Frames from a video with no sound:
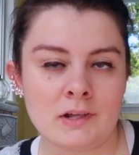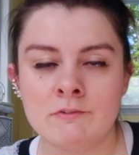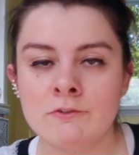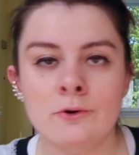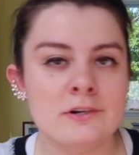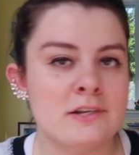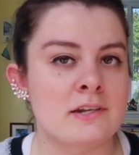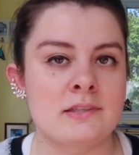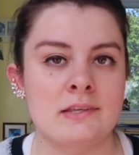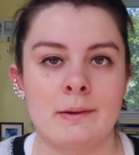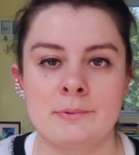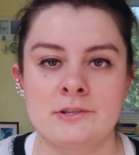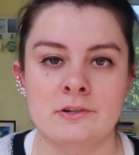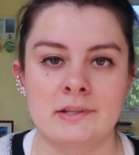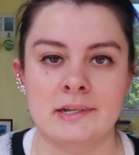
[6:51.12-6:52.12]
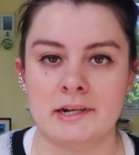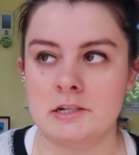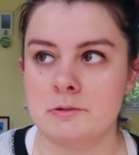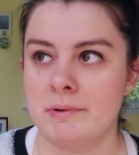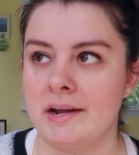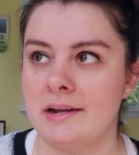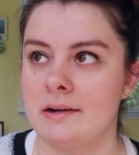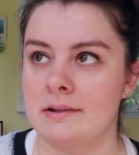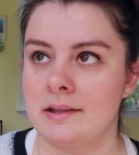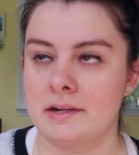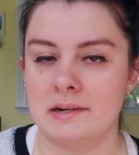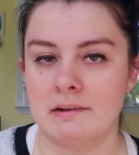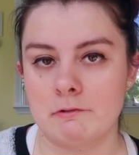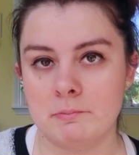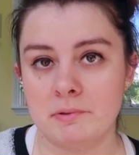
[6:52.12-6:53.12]
of course, it's the episode that gets banned and
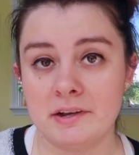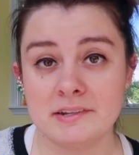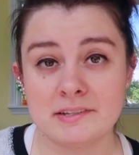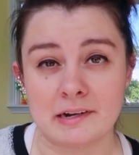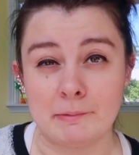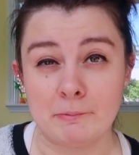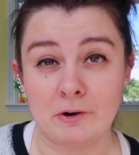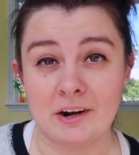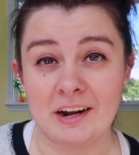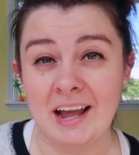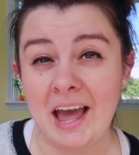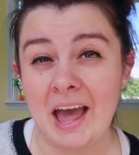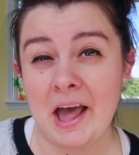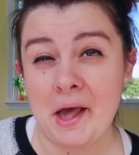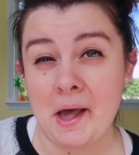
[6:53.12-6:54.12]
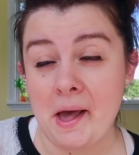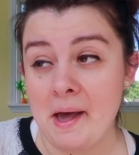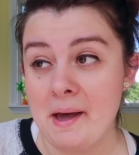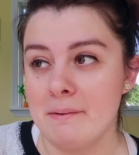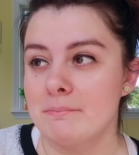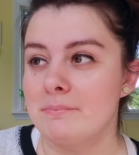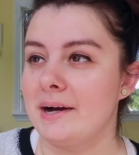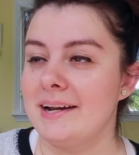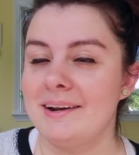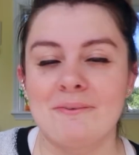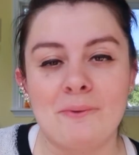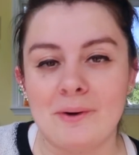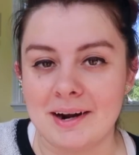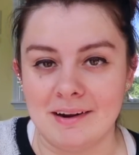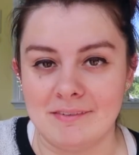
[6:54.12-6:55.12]
like never plays anymore,
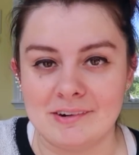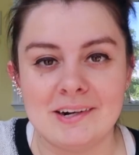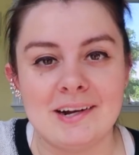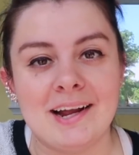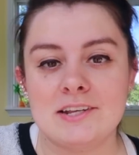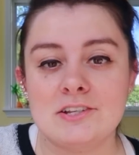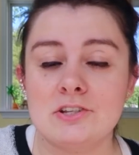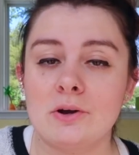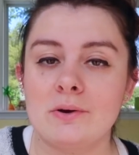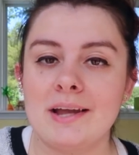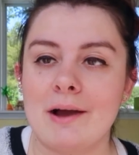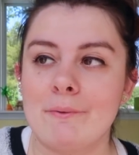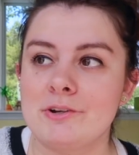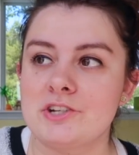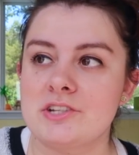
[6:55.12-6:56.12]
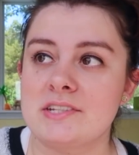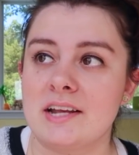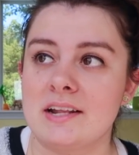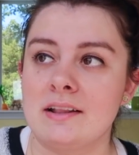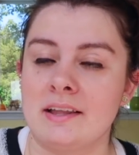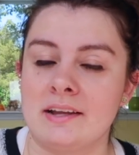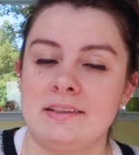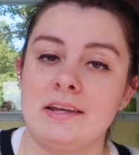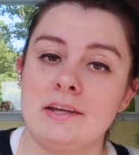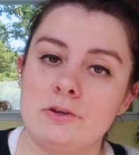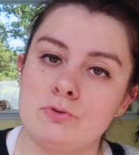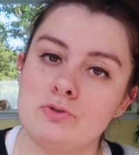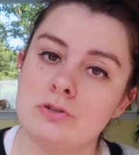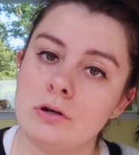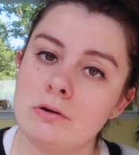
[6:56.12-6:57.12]
but whatever. So yeah, we just said like,
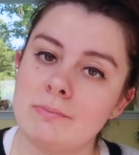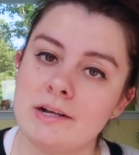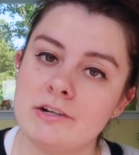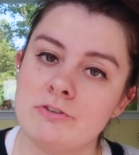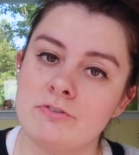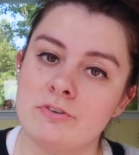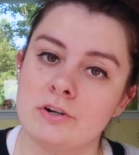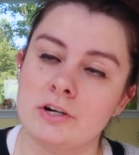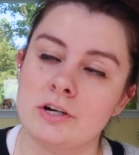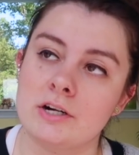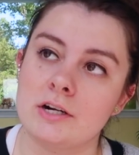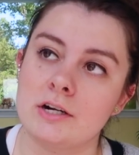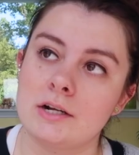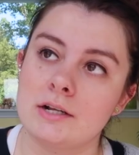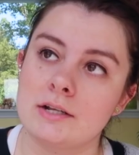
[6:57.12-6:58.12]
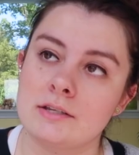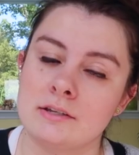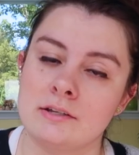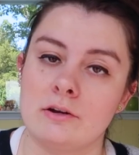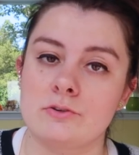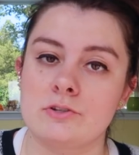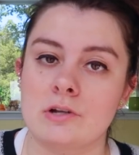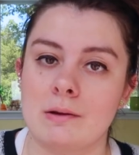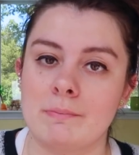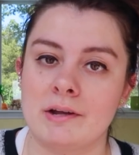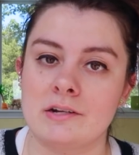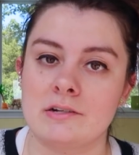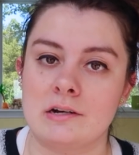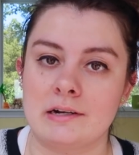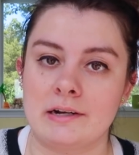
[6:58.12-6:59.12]
thank you so much for, you know,
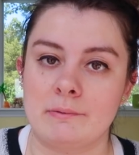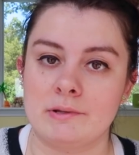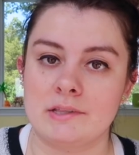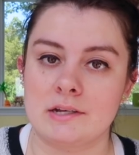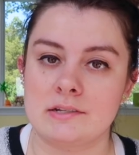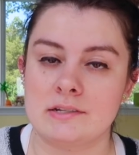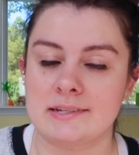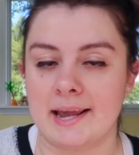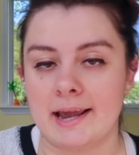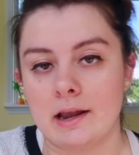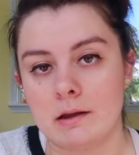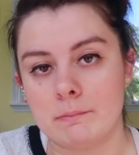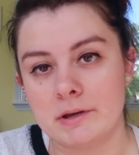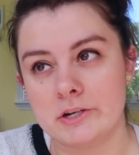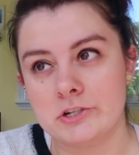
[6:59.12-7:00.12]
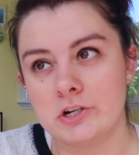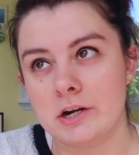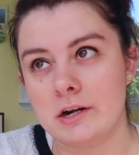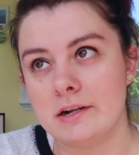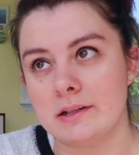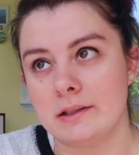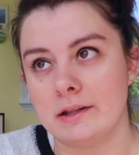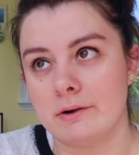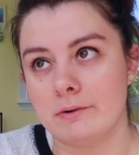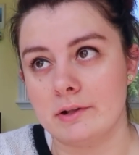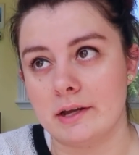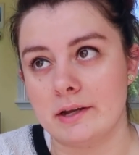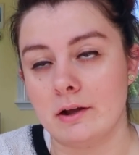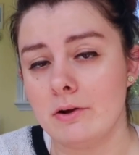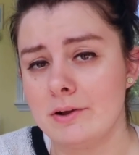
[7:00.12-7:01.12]
stopping and talking with us, taking a picture. And they
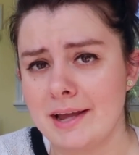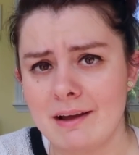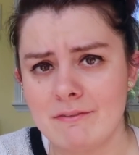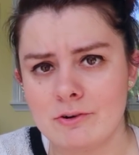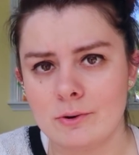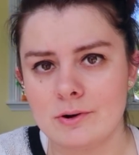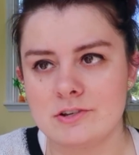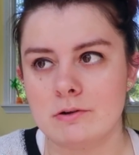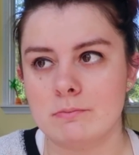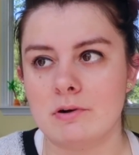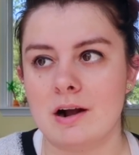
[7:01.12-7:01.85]
were like, oh yeah, of course, no